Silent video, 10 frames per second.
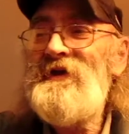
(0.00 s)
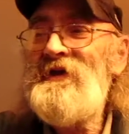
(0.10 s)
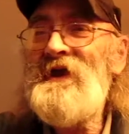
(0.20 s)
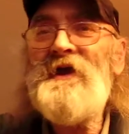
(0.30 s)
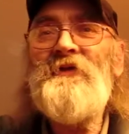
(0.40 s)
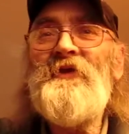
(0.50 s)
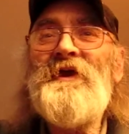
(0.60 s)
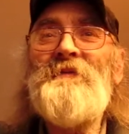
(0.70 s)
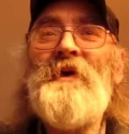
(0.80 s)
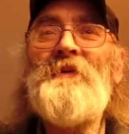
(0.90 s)
And I gotta think
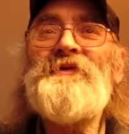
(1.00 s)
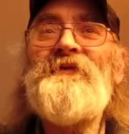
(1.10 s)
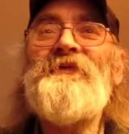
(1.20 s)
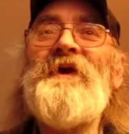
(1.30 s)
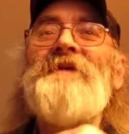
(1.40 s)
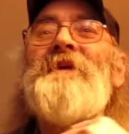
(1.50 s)
about what to say,